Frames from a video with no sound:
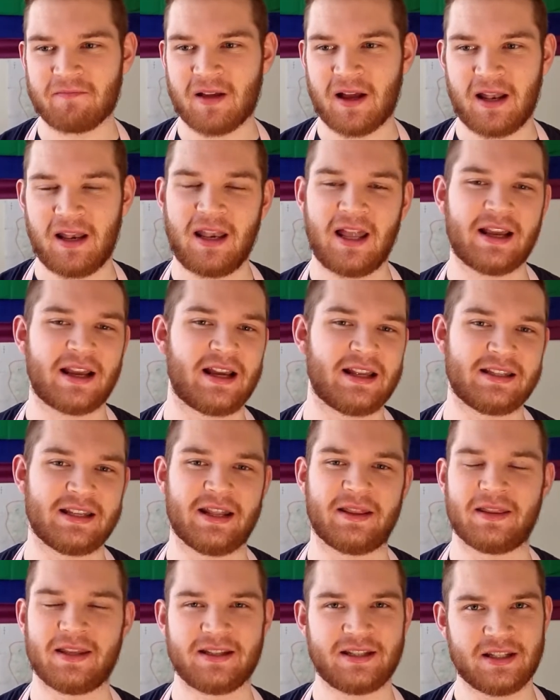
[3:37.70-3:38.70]
Like I
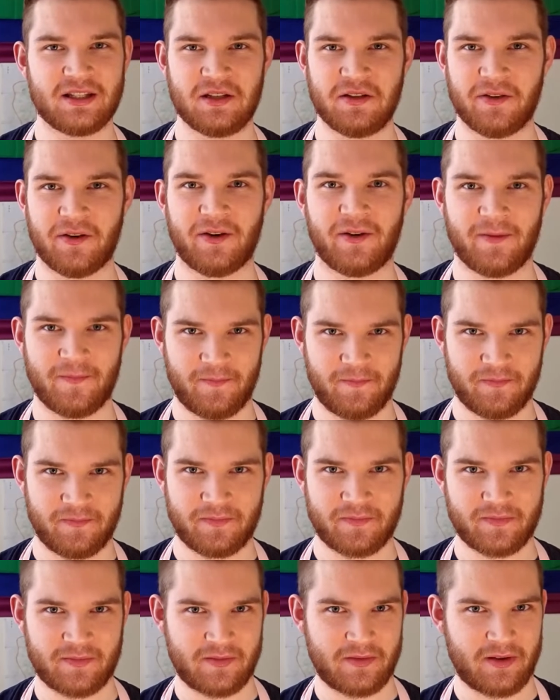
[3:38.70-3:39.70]
said, this is not
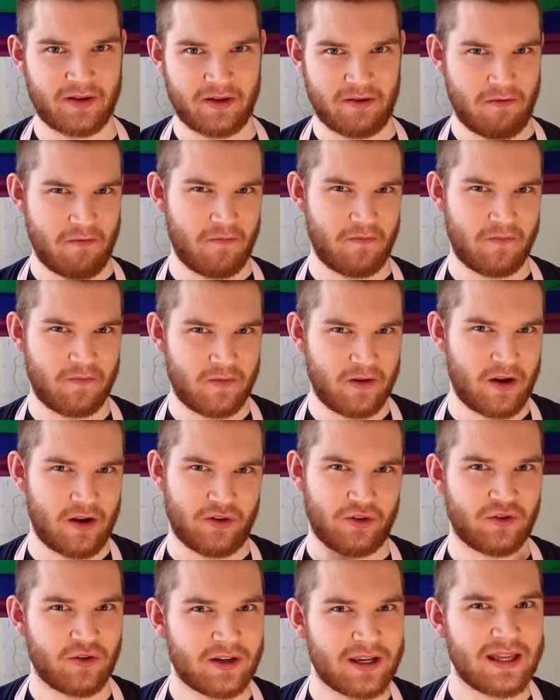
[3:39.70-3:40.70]
a
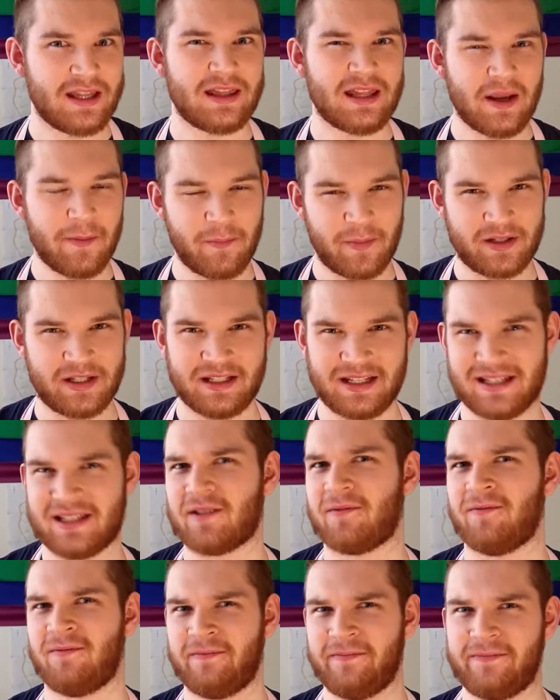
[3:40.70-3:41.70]
tricky thing, but it is
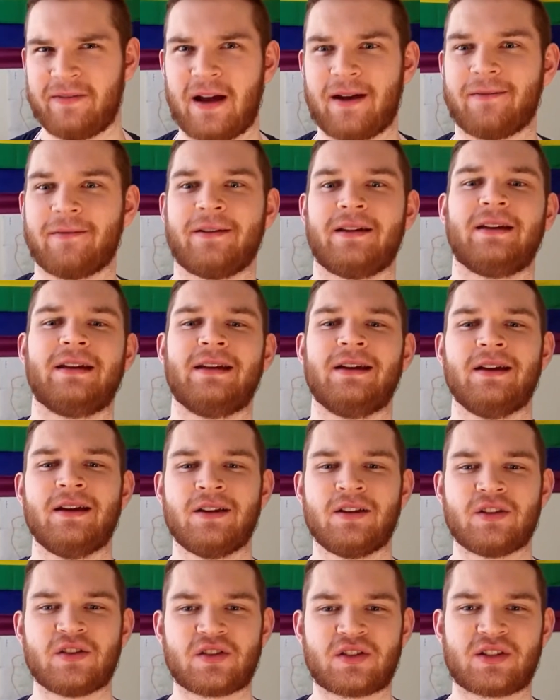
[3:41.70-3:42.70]
a very
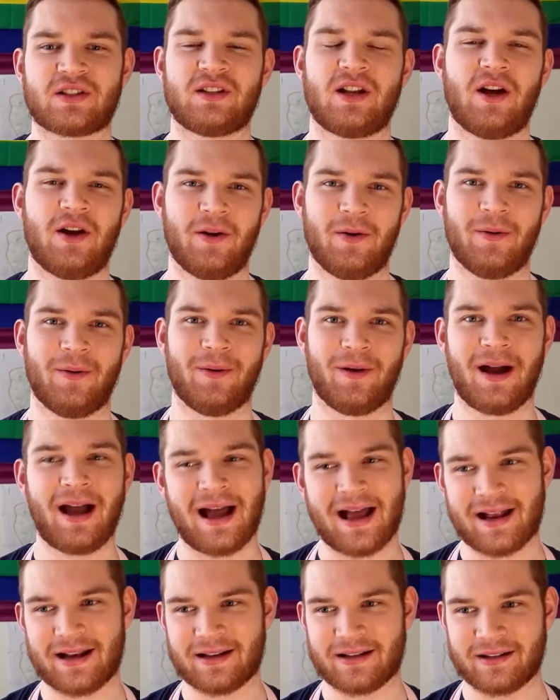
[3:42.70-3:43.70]
slow
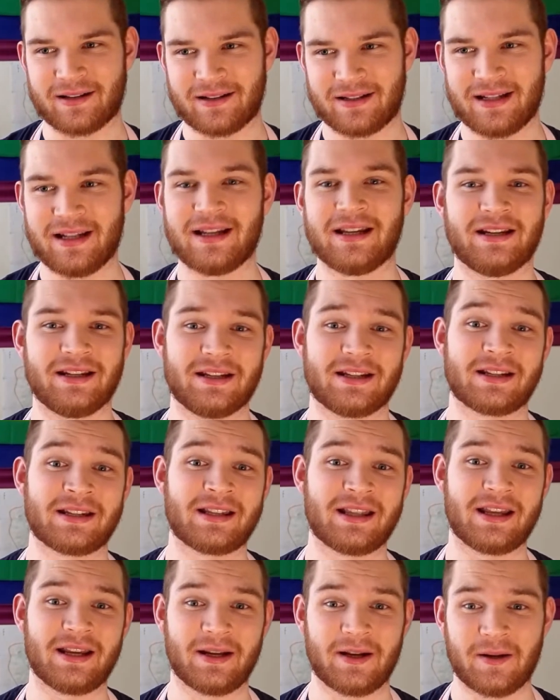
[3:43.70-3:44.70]
and tedious
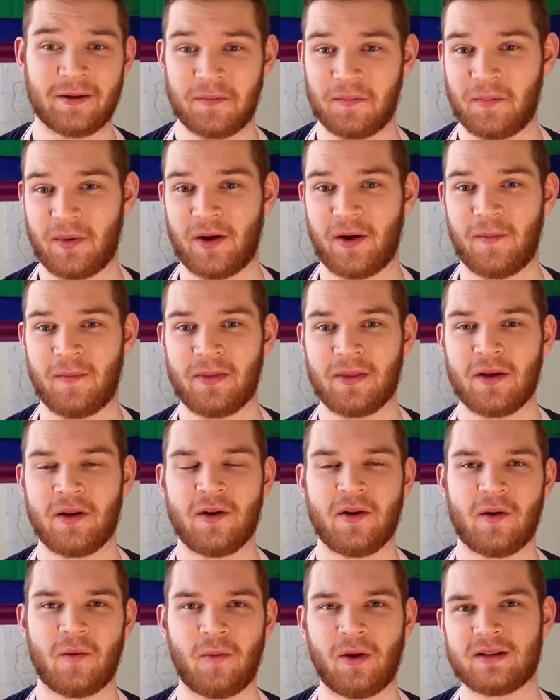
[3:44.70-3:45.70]
thing. But
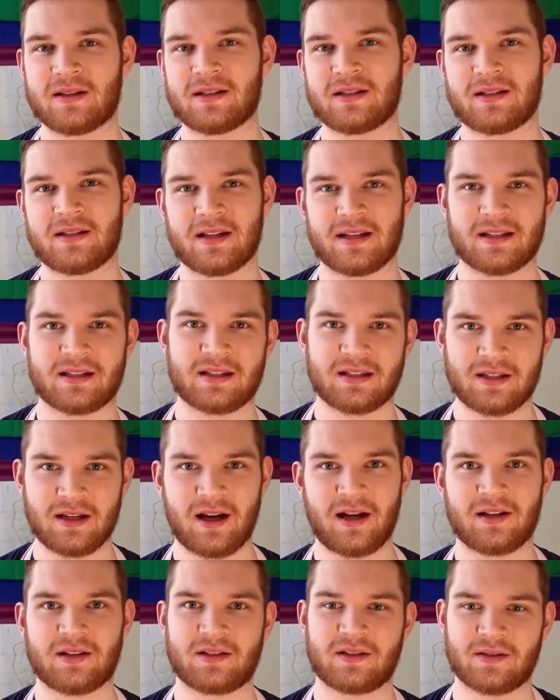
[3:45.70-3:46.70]
once it
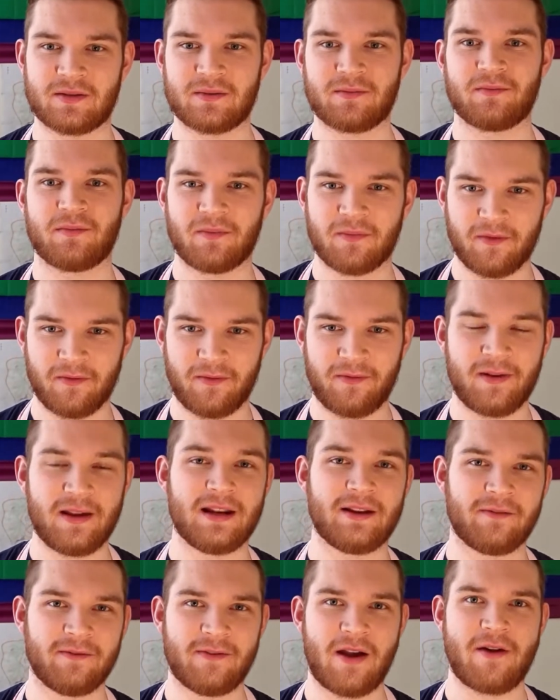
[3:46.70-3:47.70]
starts
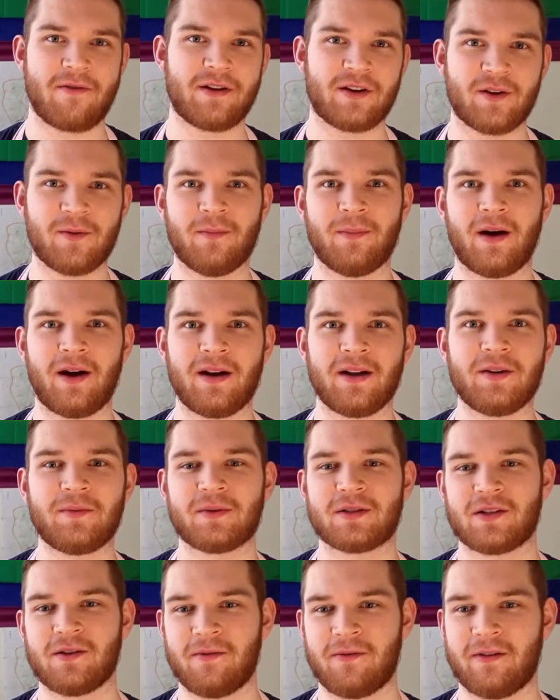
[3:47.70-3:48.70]
feeling very combined,
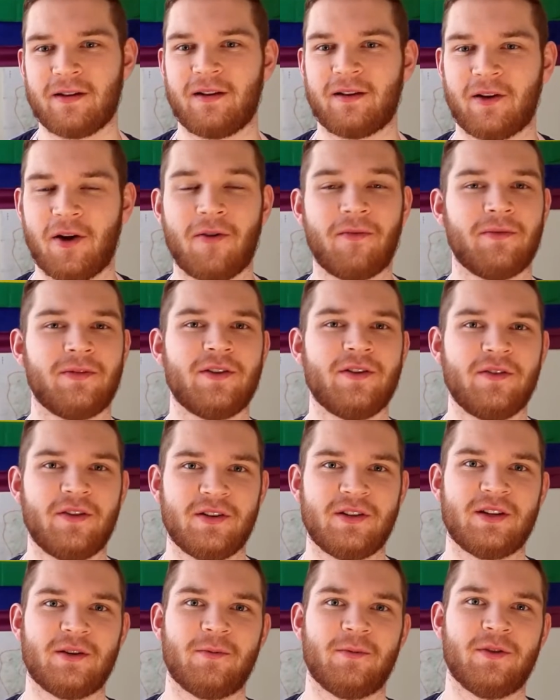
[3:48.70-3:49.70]
once you feel confident
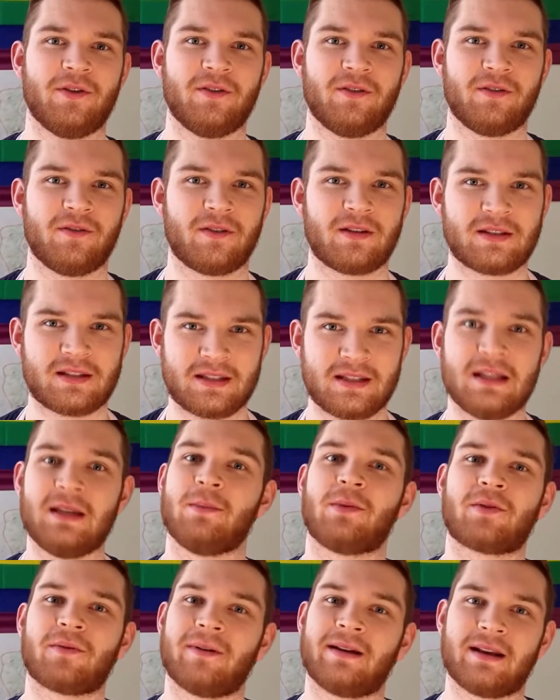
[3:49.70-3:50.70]
that it wouldn't seep
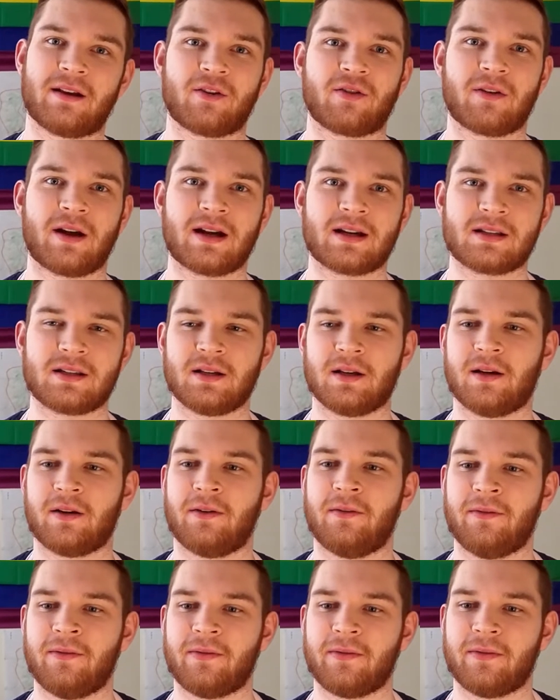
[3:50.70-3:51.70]
through any cracks that
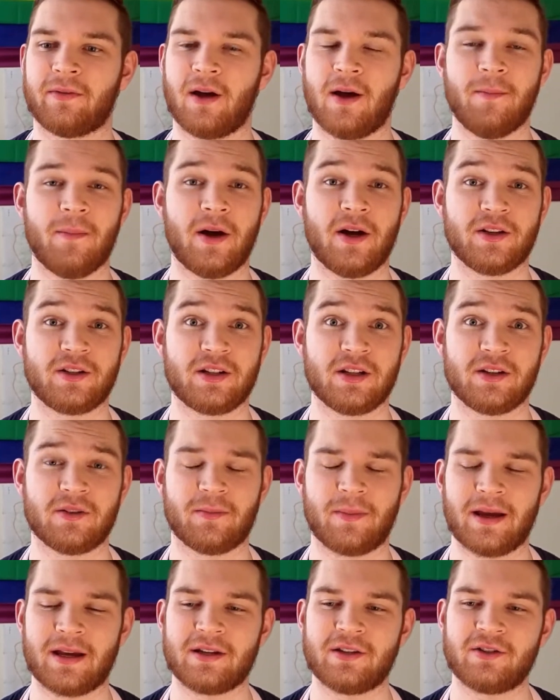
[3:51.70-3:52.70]
have emerged in your
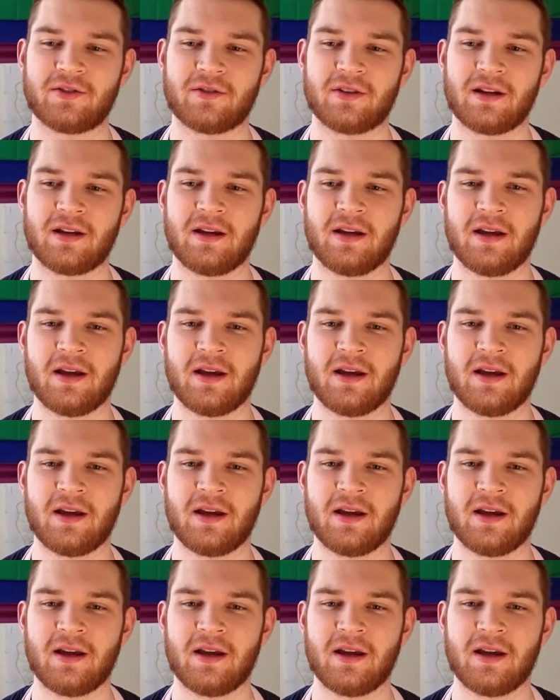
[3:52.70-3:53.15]
pastry,